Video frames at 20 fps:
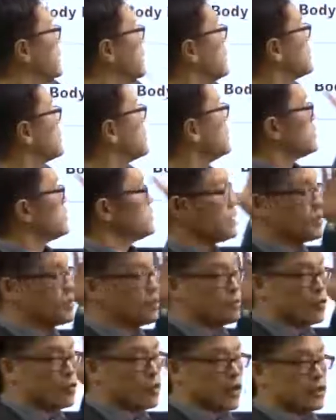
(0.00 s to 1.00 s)
it's going to
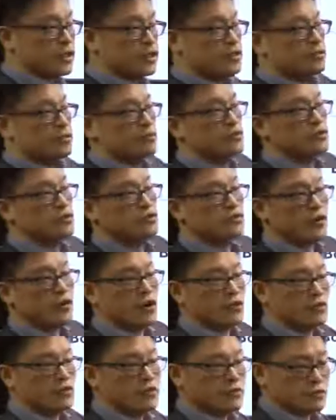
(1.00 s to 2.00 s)
tell the body to move
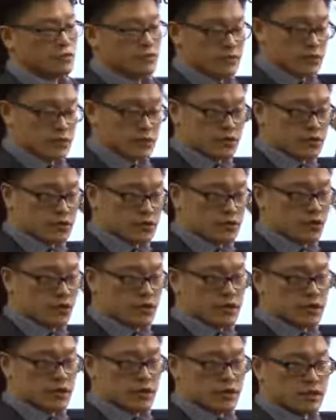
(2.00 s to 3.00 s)
all the
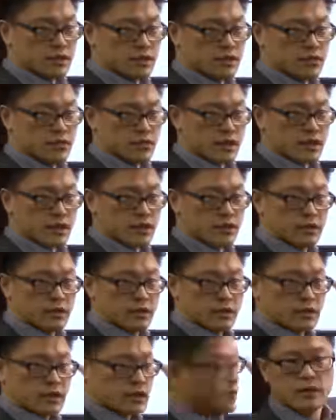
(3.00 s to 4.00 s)
storage in this way.
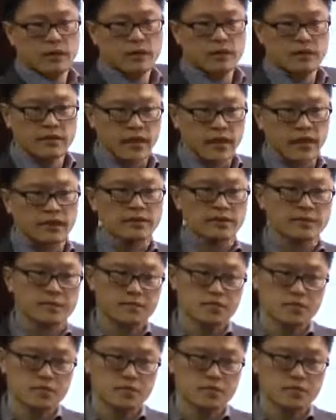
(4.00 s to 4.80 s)
And that's